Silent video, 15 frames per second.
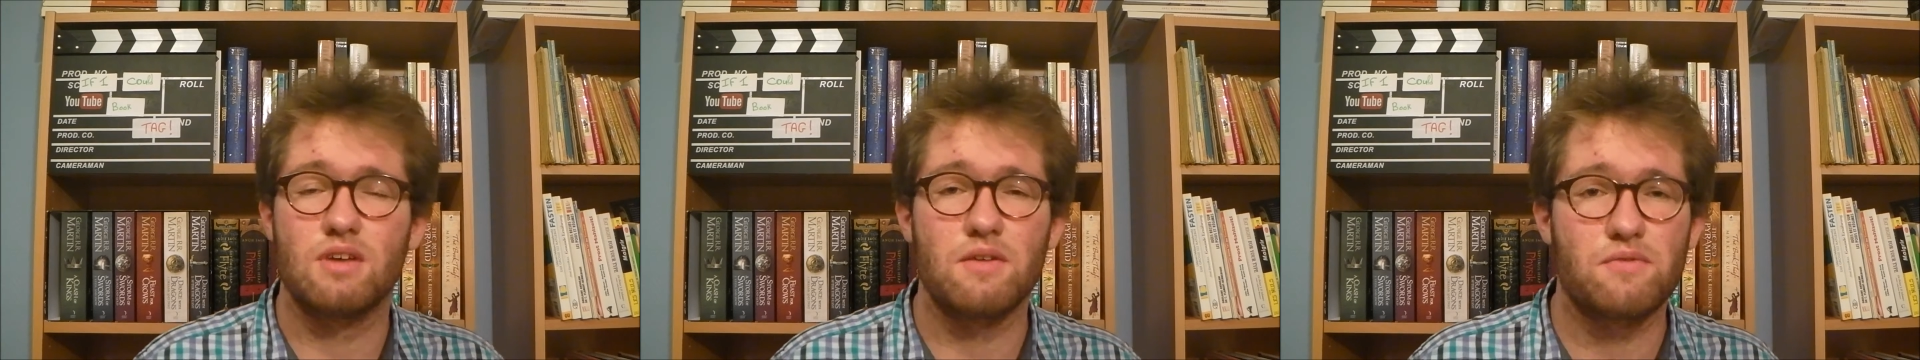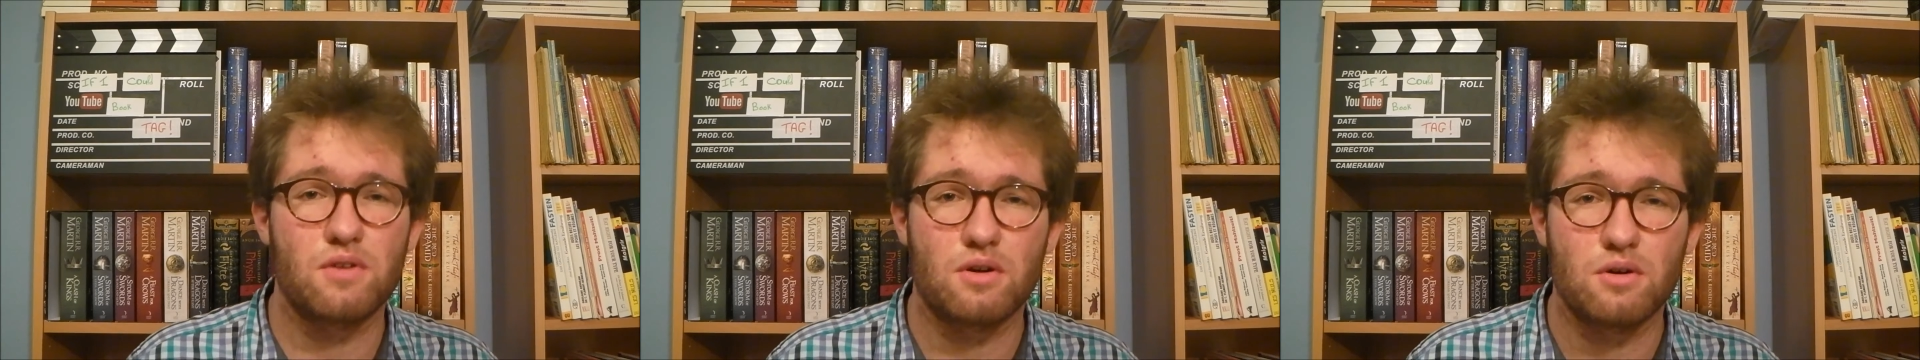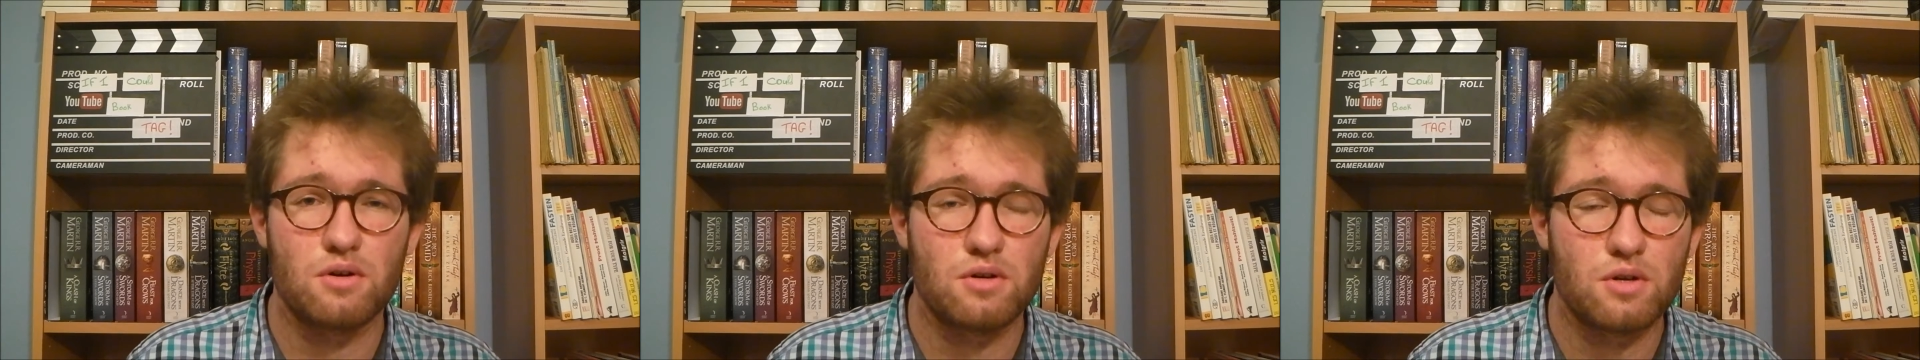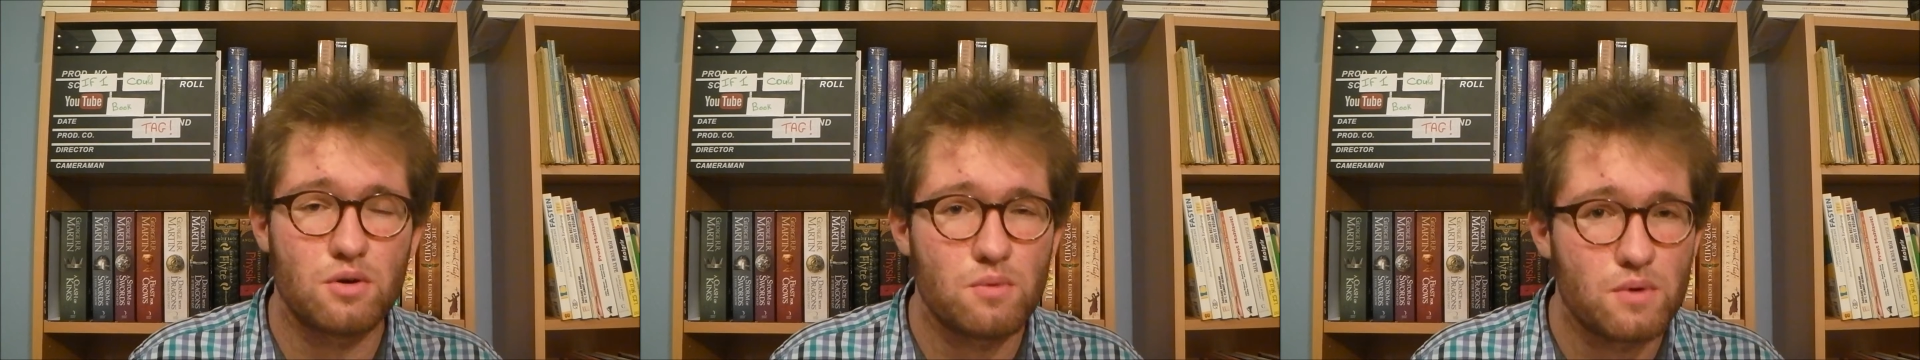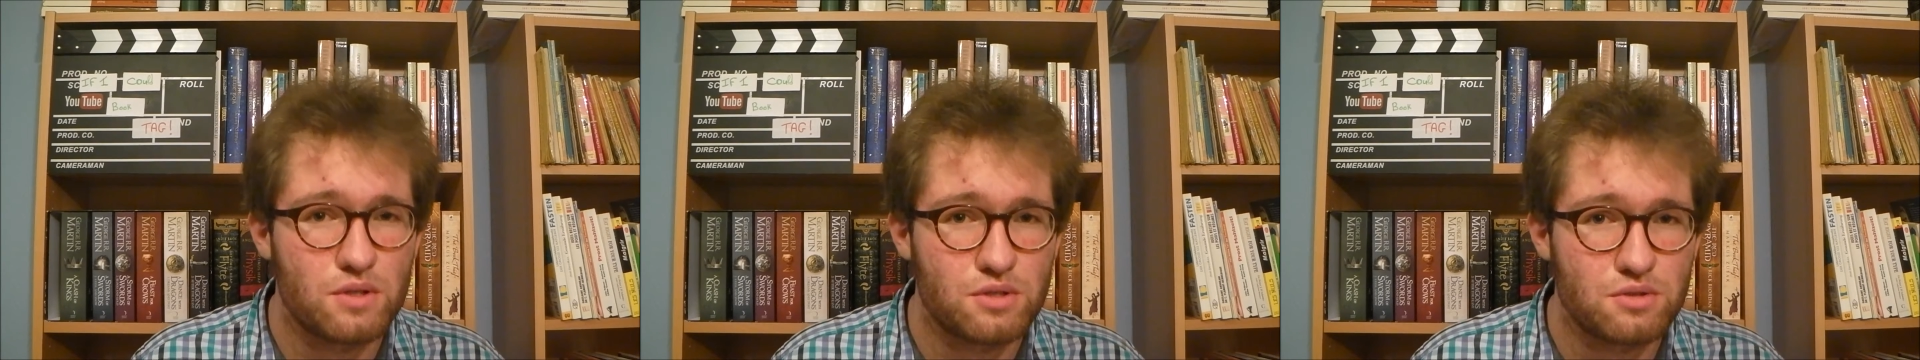if you could,
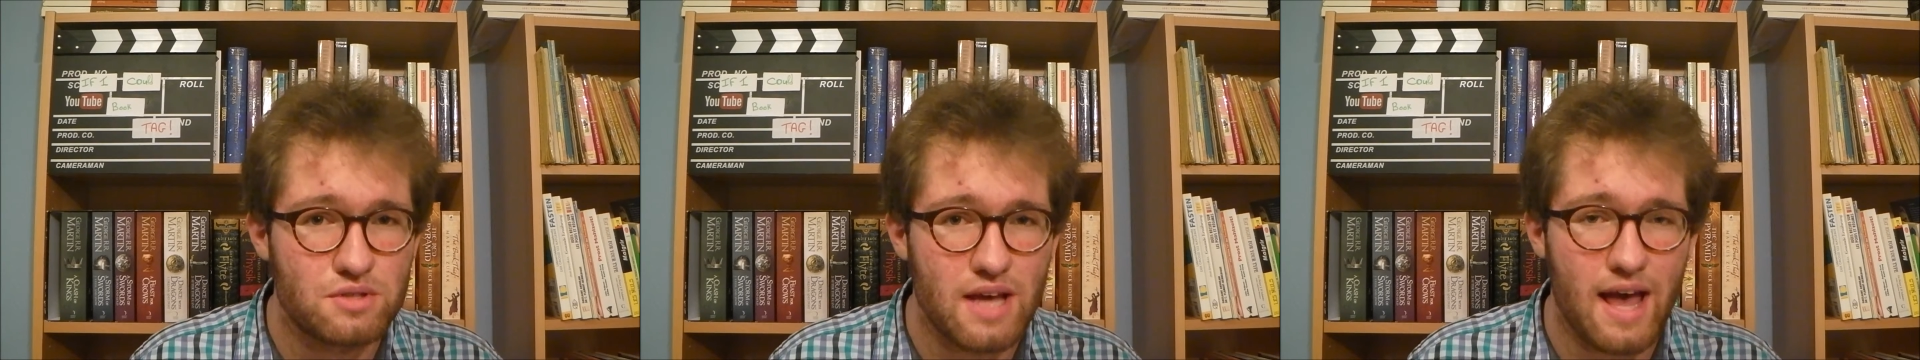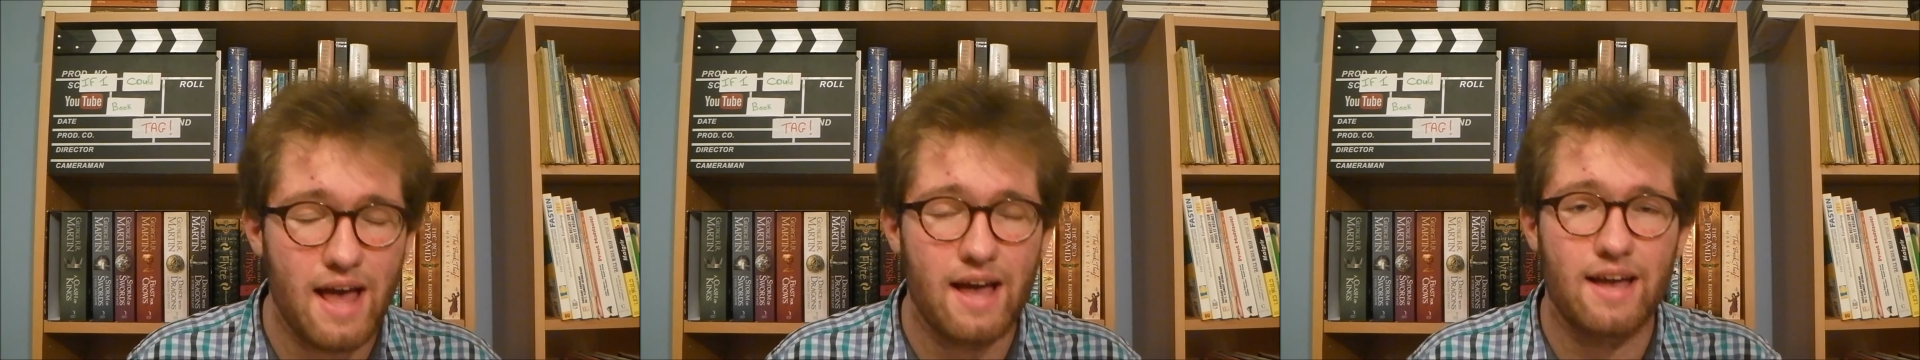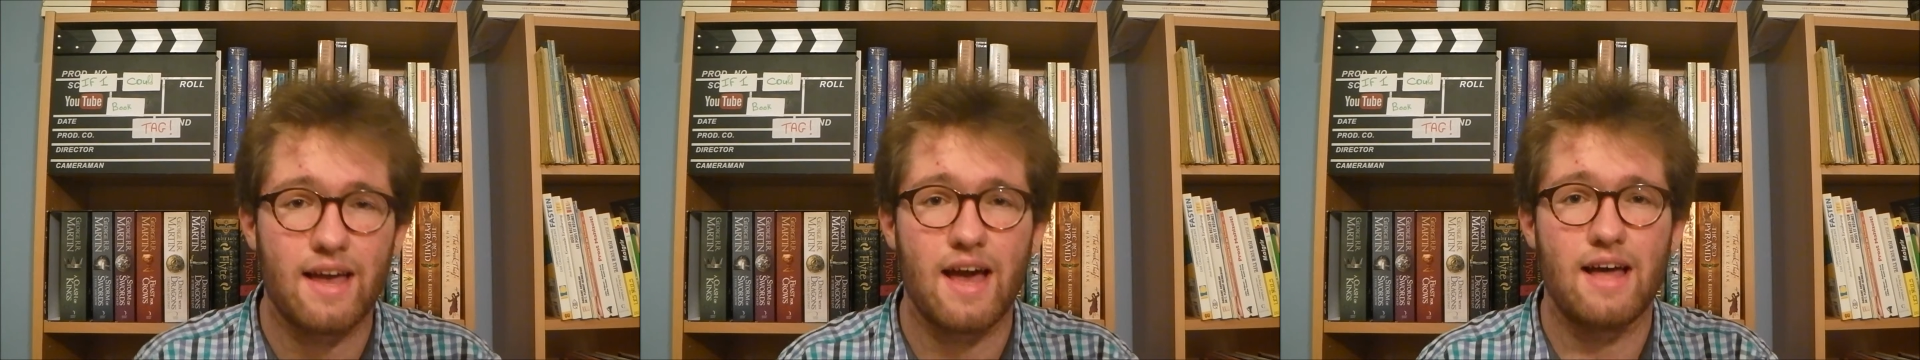who would you tag?